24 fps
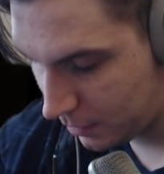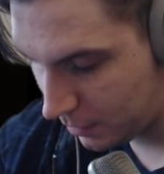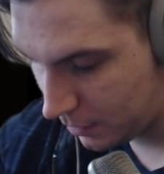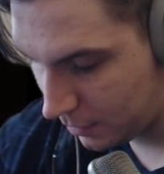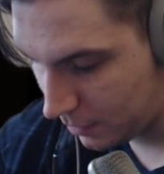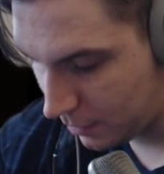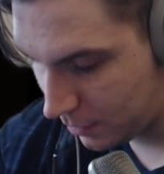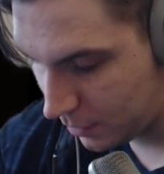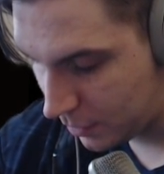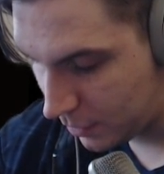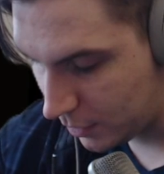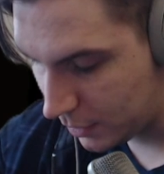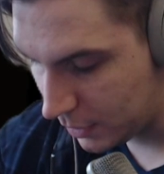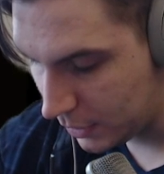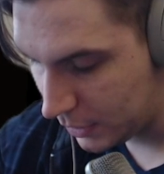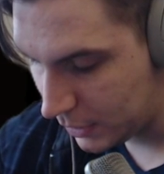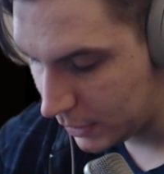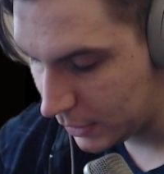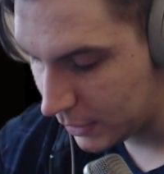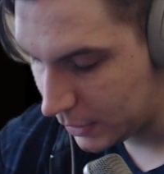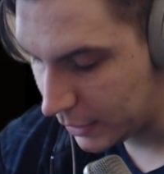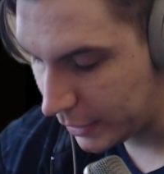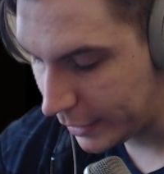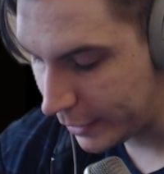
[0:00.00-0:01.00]
So this
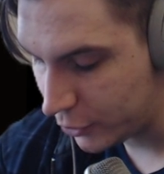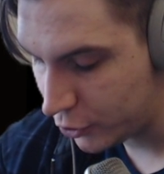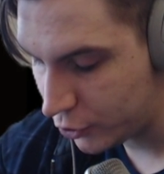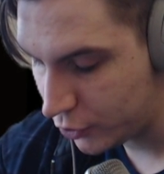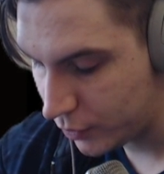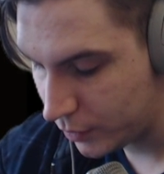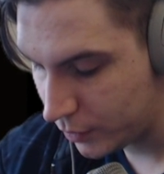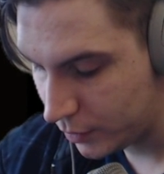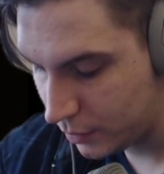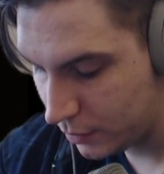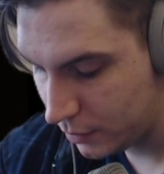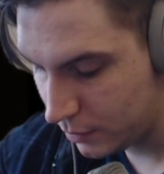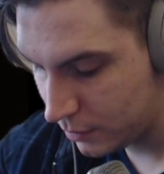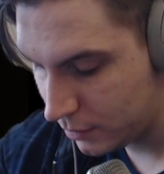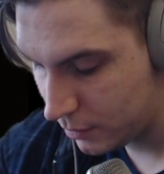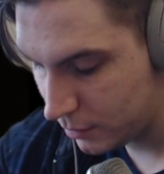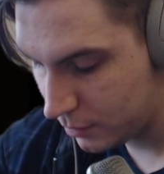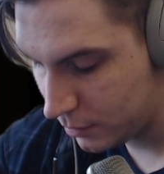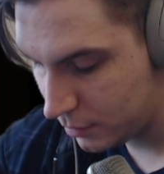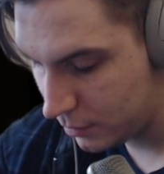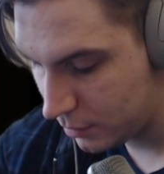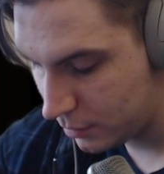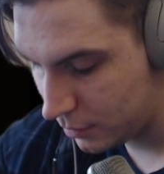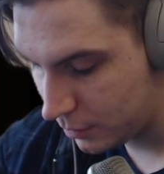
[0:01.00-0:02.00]
is natural
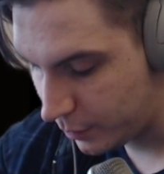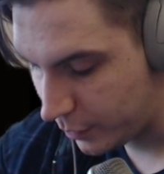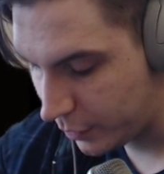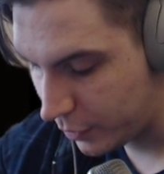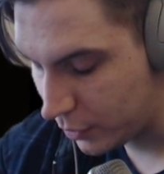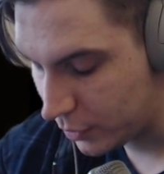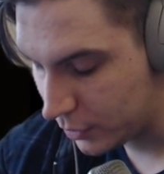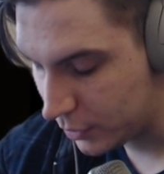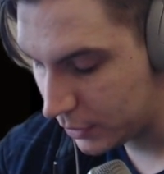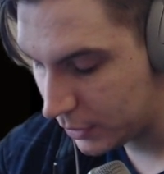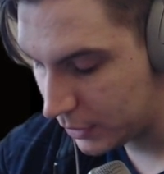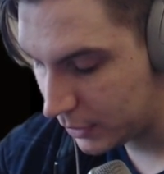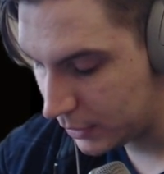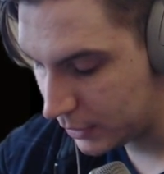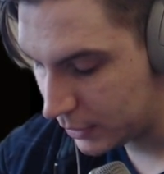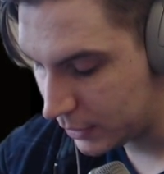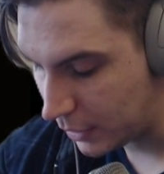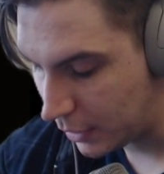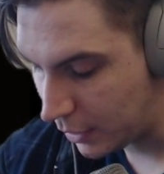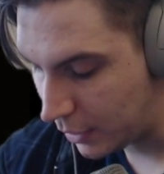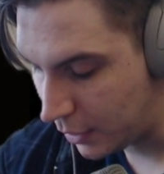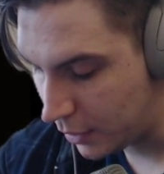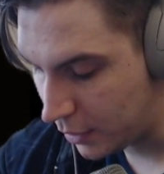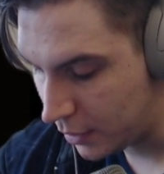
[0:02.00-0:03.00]
because his
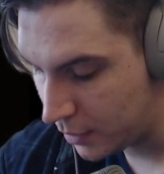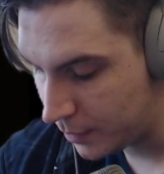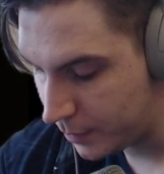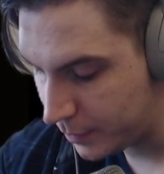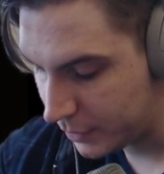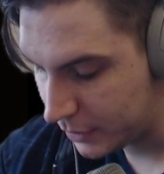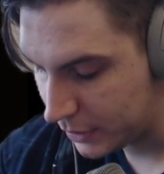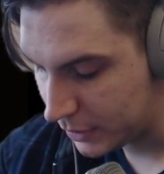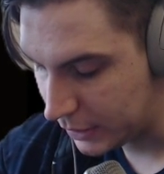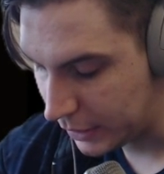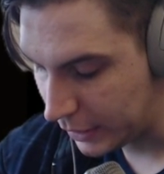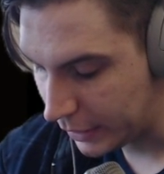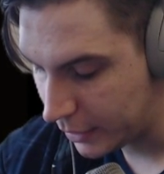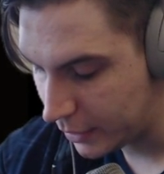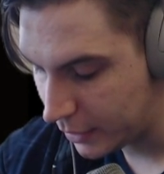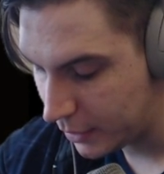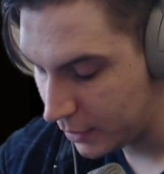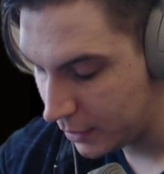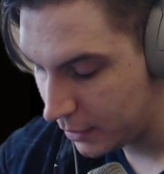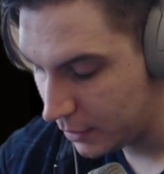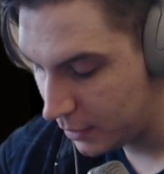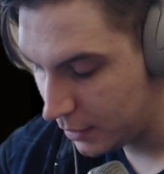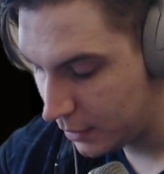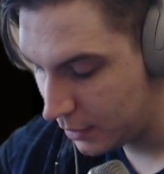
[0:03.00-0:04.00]
arm is like
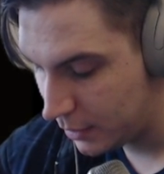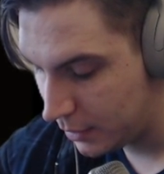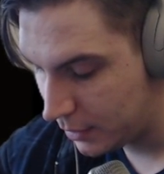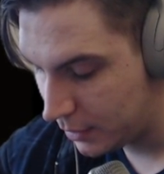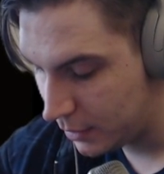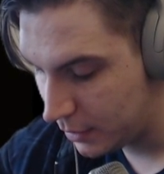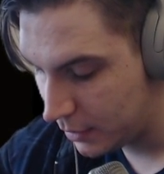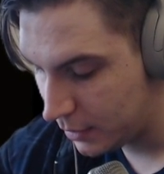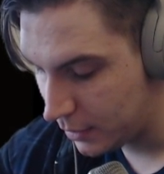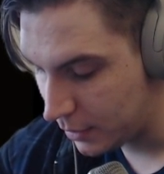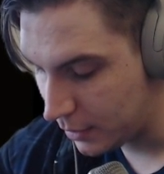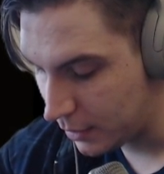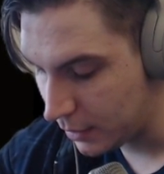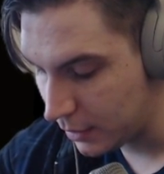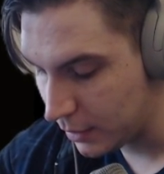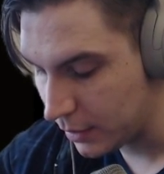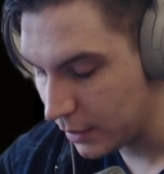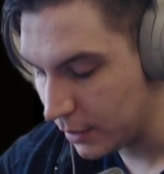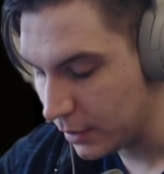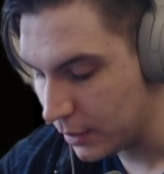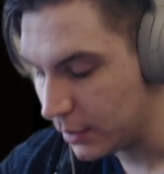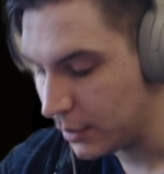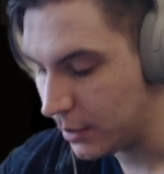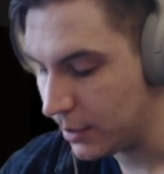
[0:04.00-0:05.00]

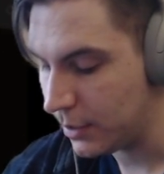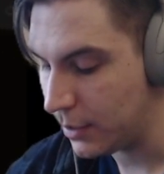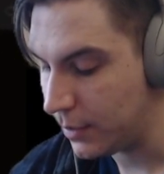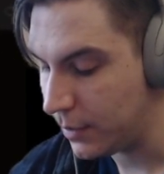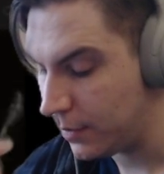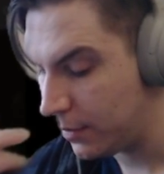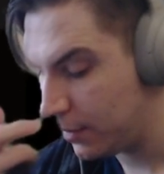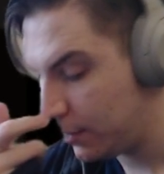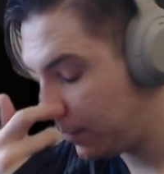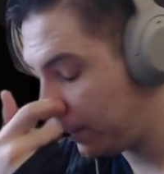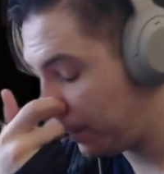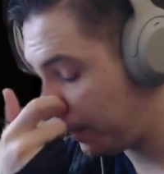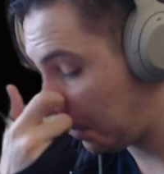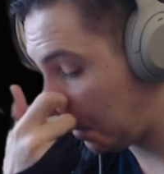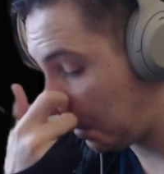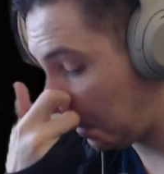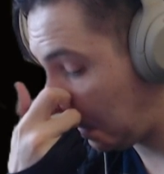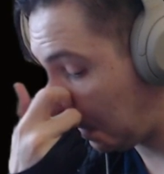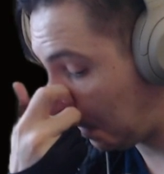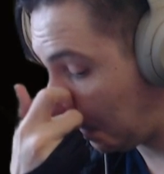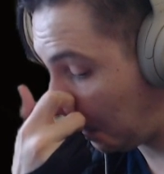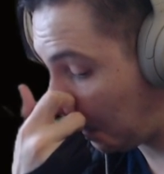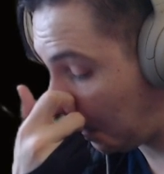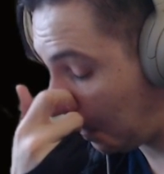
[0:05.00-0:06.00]
in the
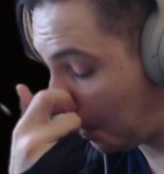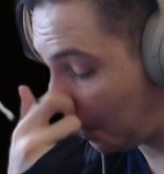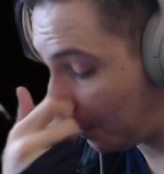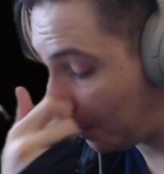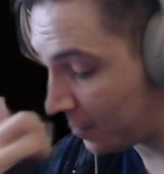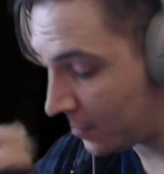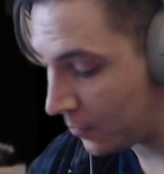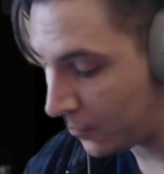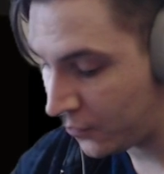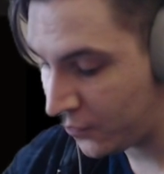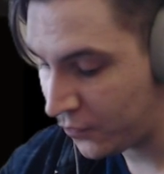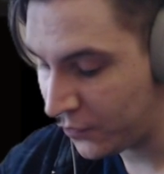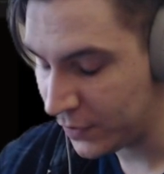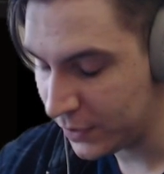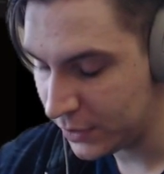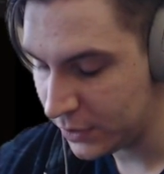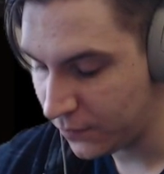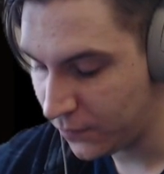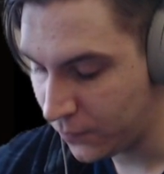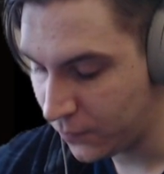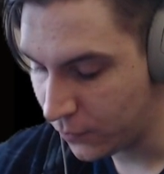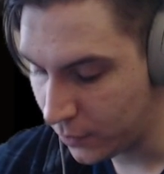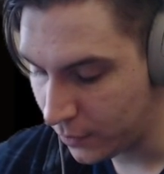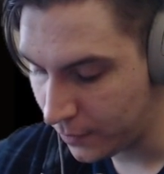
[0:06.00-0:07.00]
fist
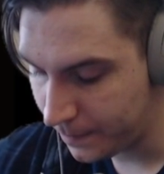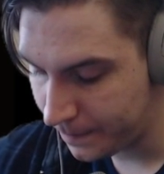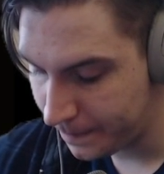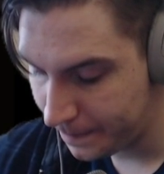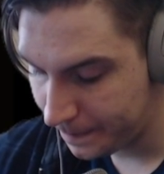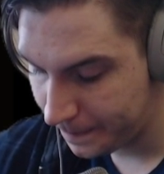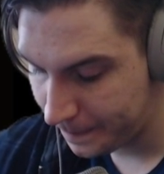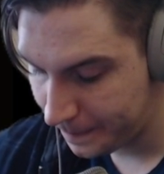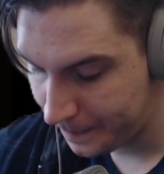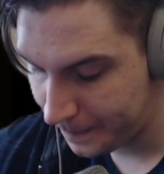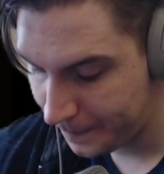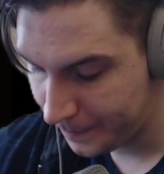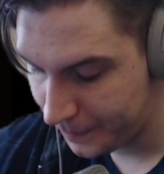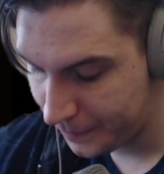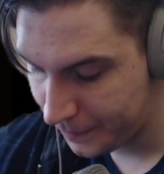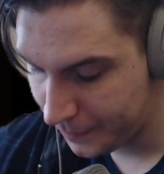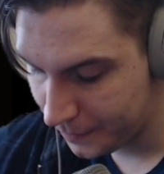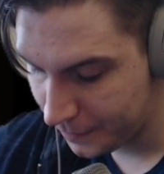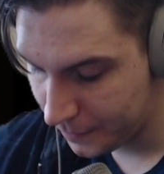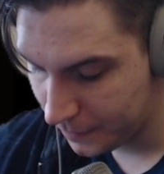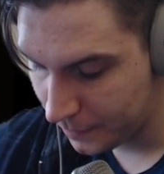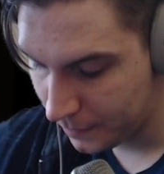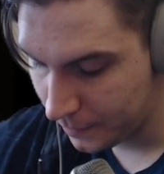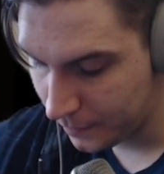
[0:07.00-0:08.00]
form.
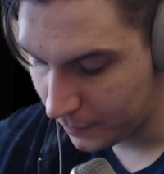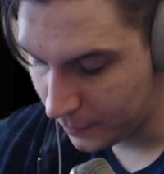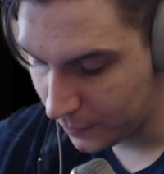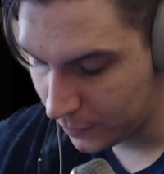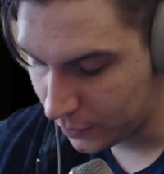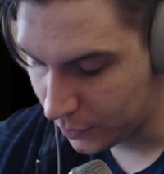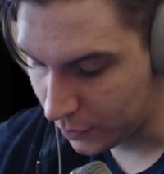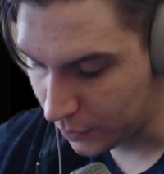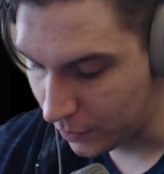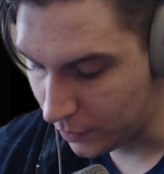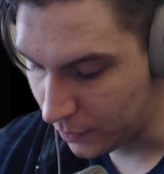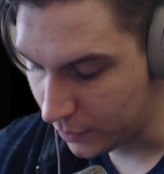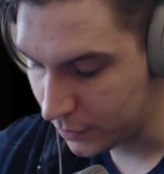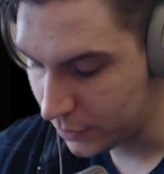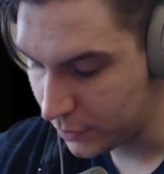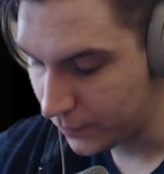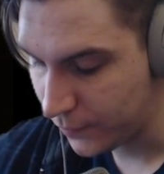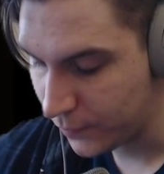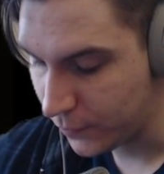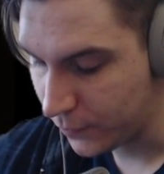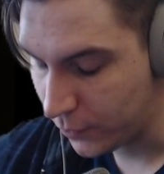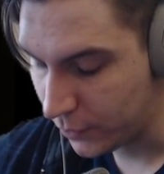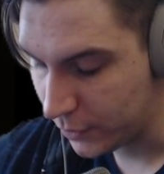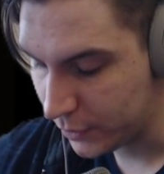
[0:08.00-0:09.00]
So it's of
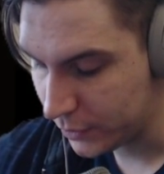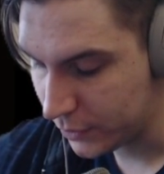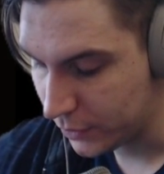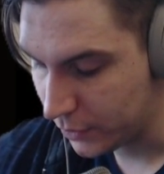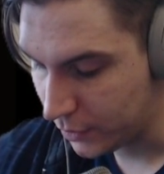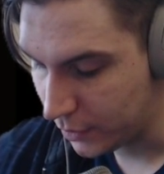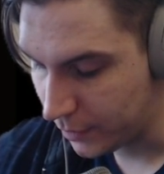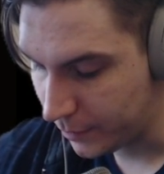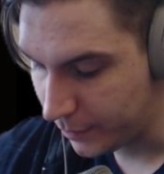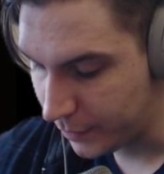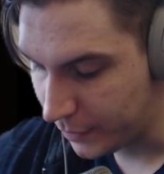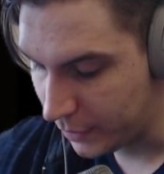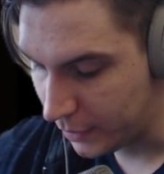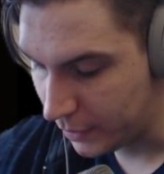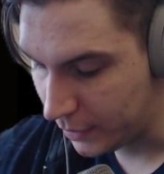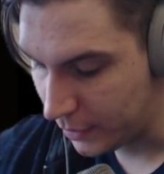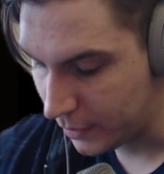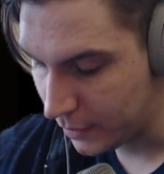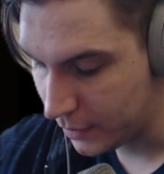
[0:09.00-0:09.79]
course gonna be